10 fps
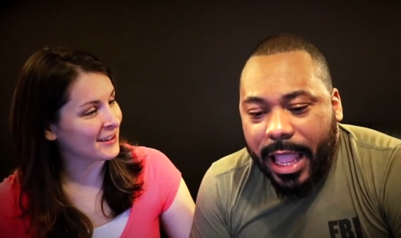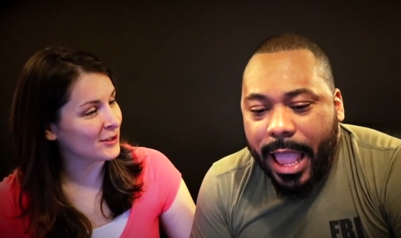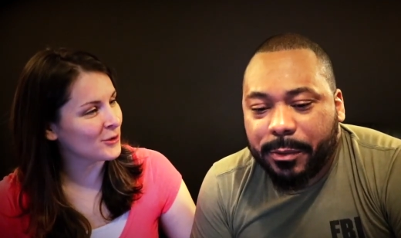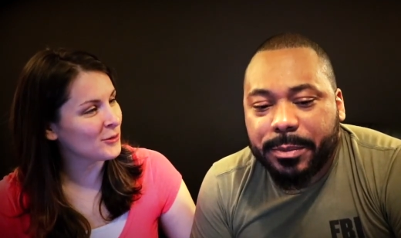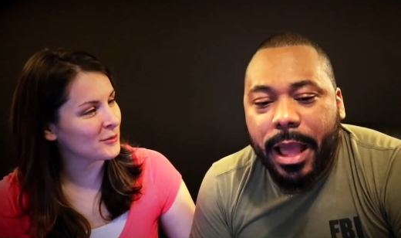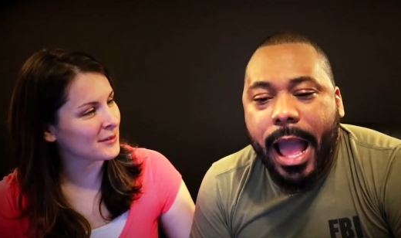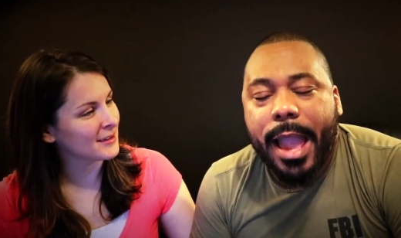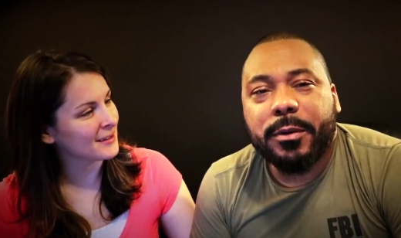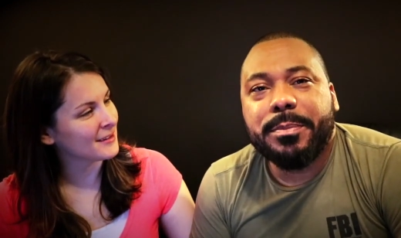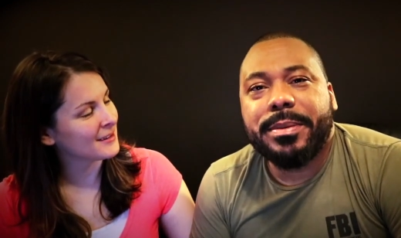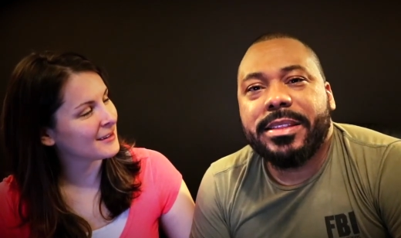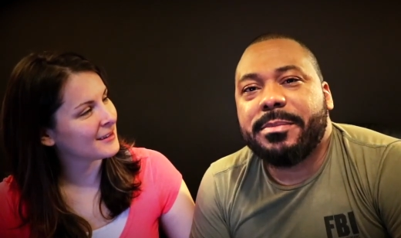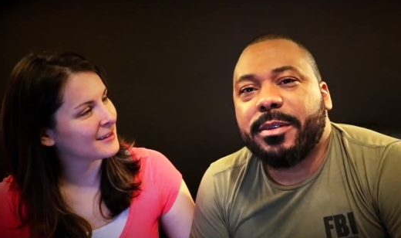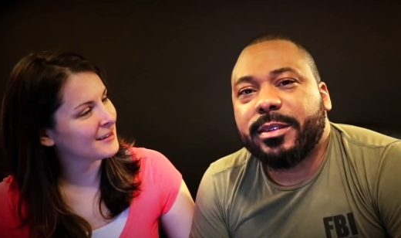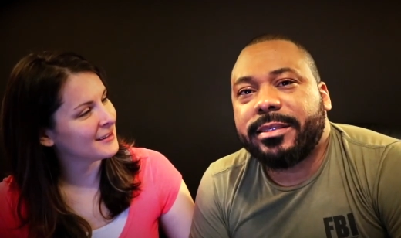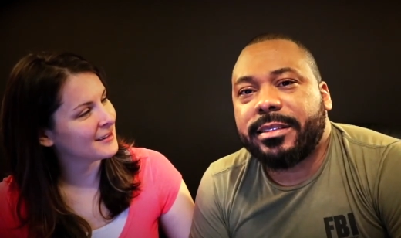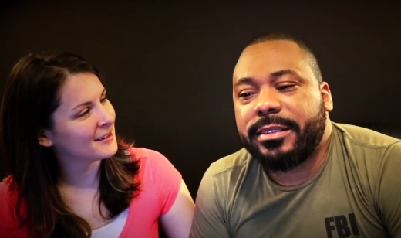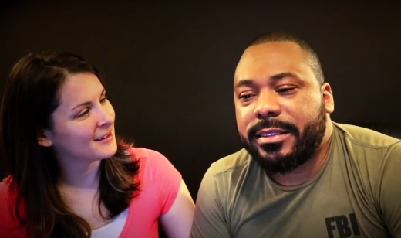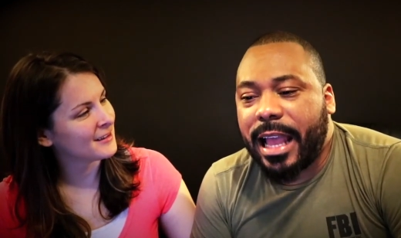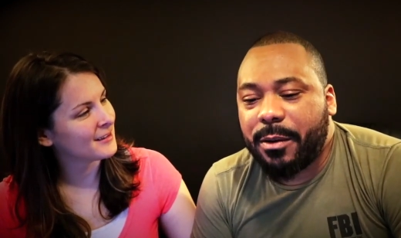Speaker 1: I would I would be the
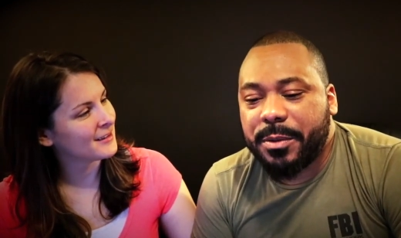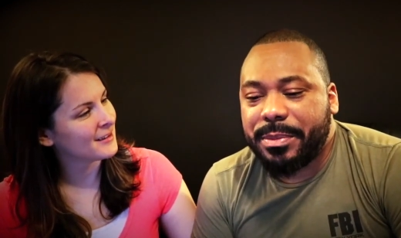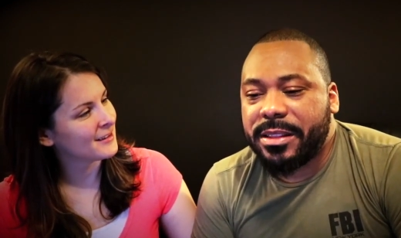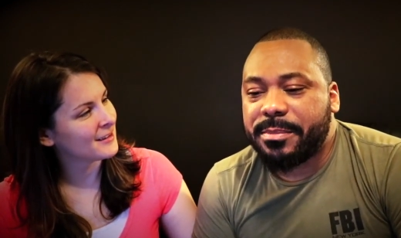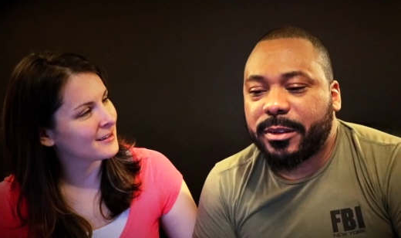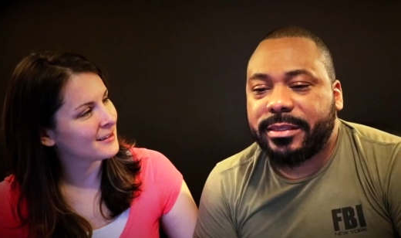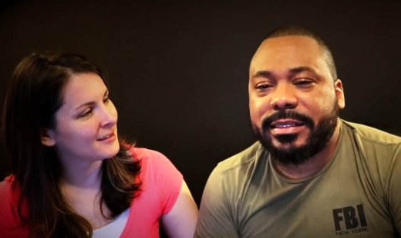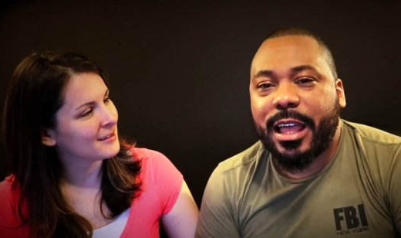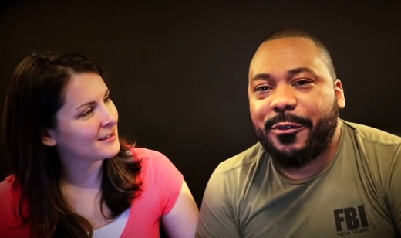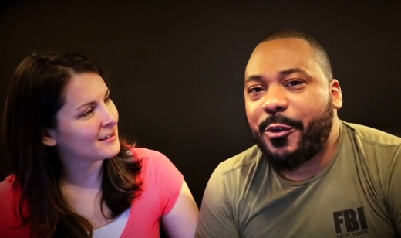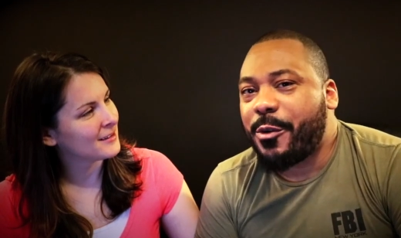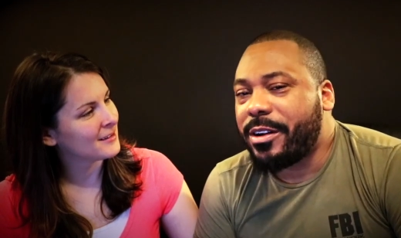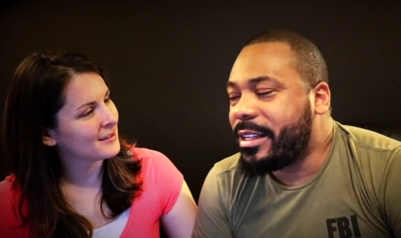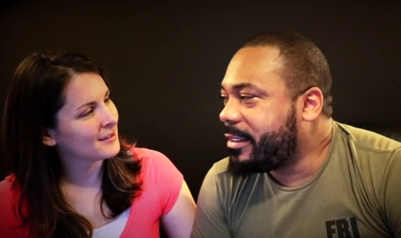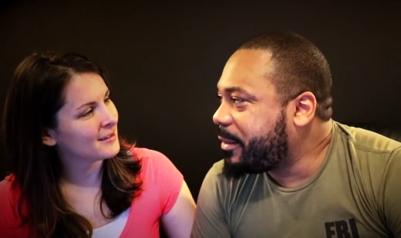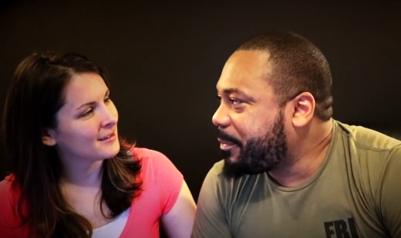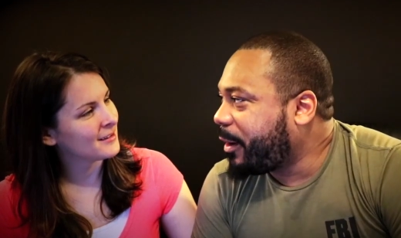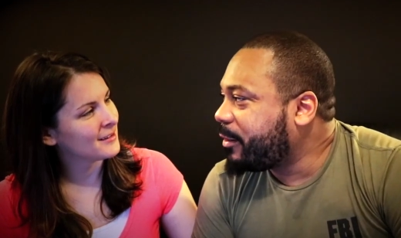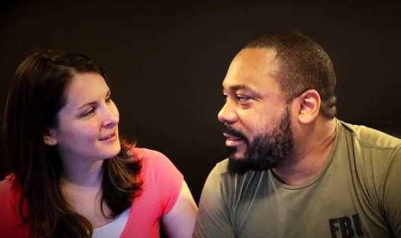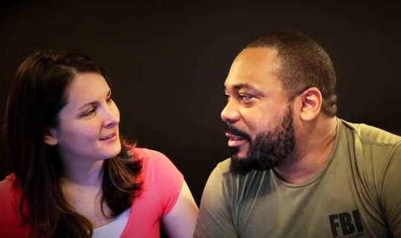most I would be the most self-oriented
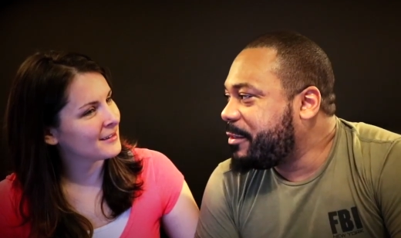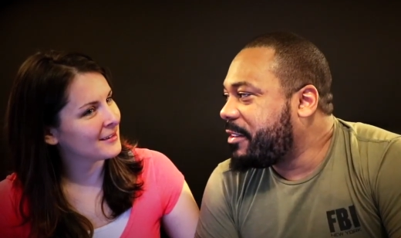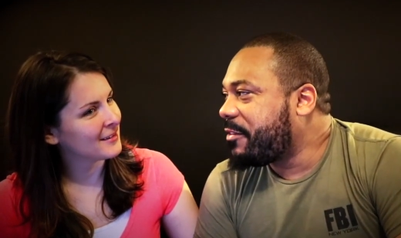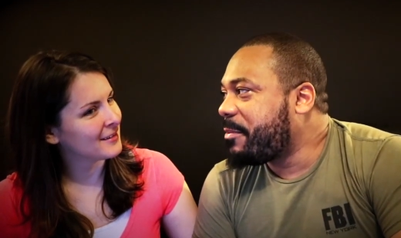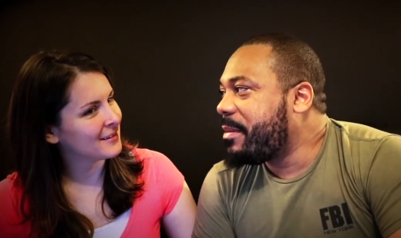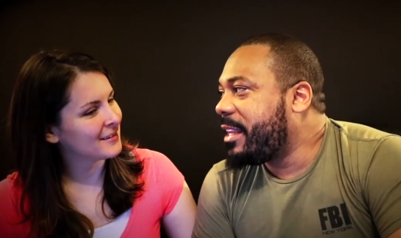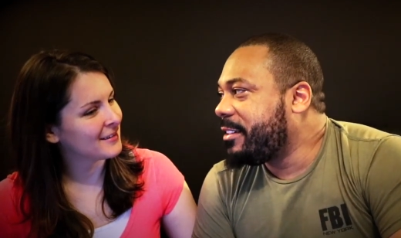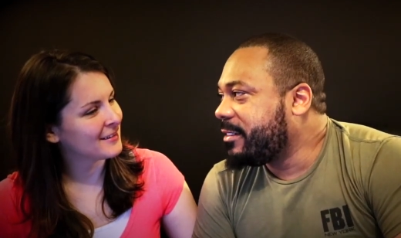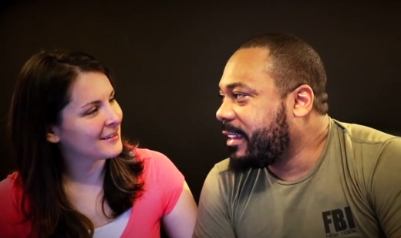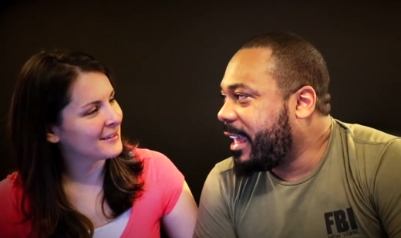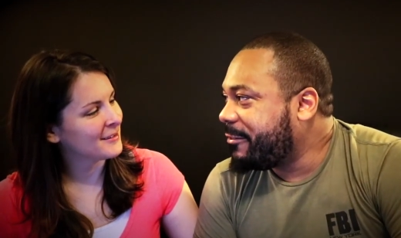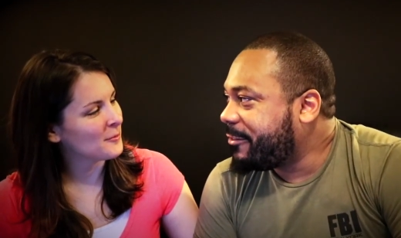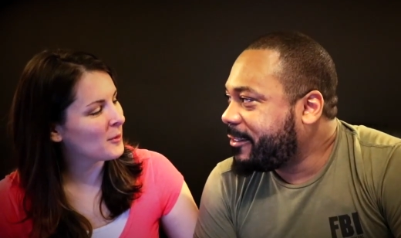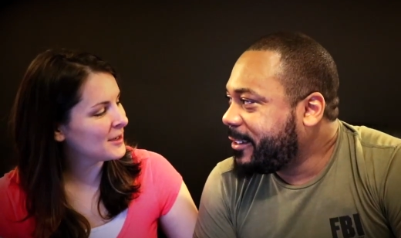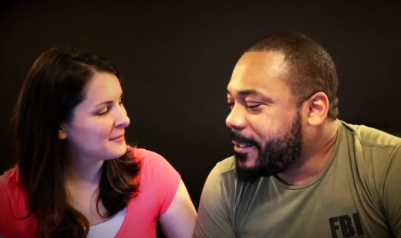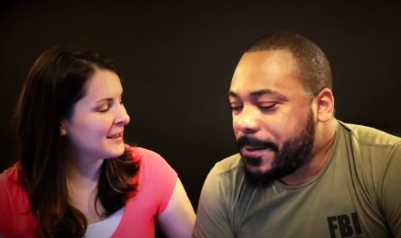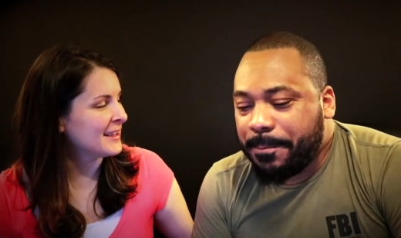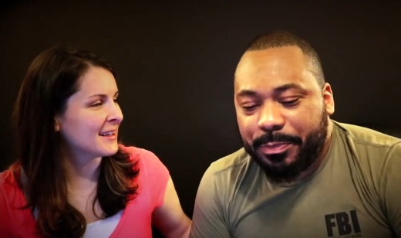person you've ever met in your life. What do you mean?